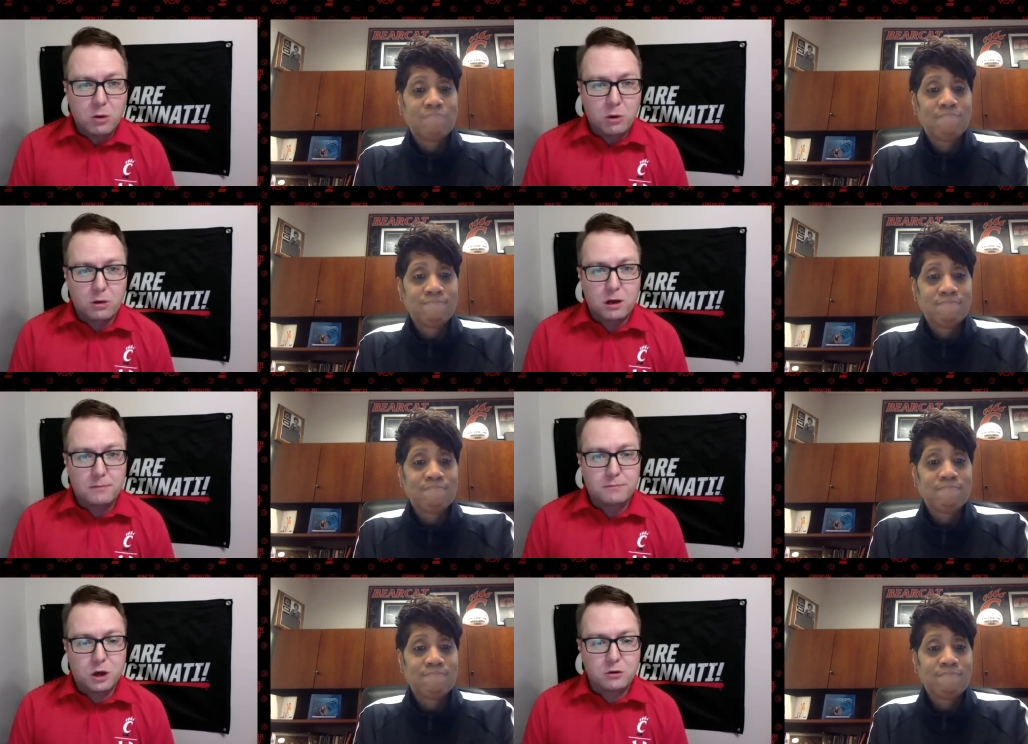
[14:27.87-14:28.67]
Speaker 1: Well,
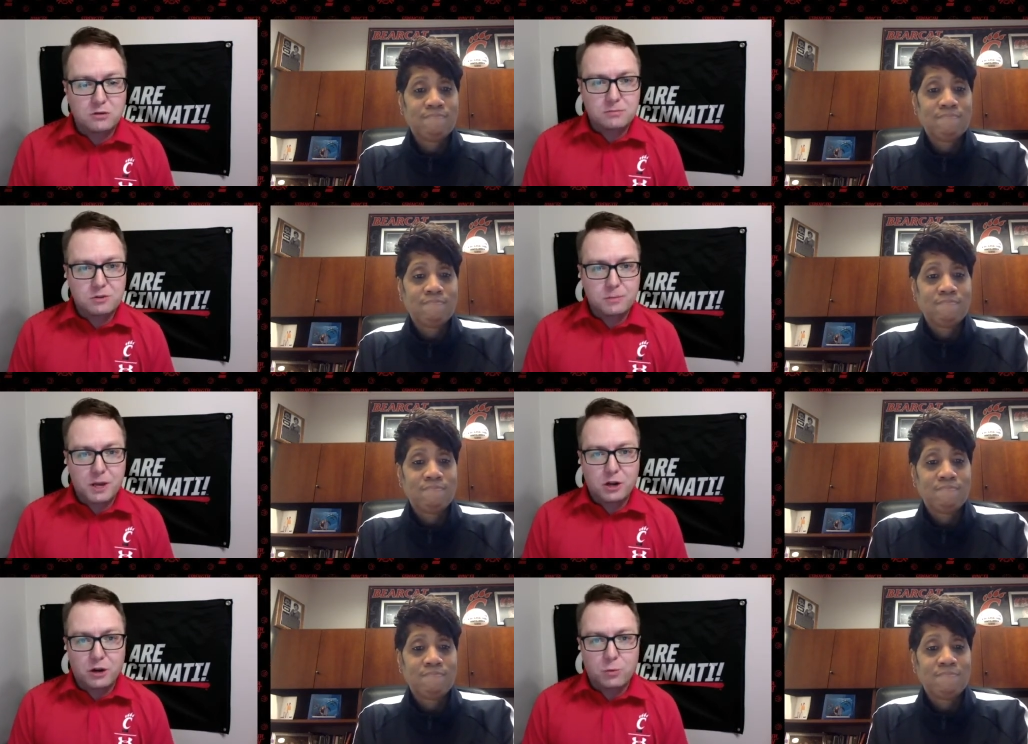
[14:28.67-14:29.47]
uh, Coach, should be
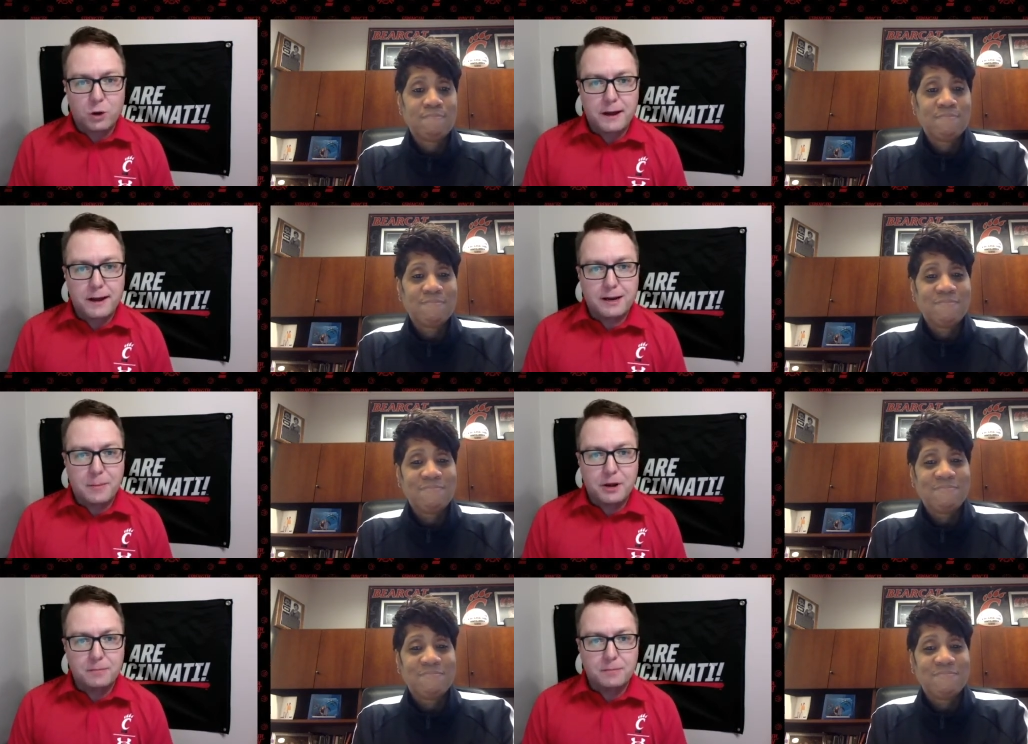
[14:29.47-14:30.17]
a good one uh, coming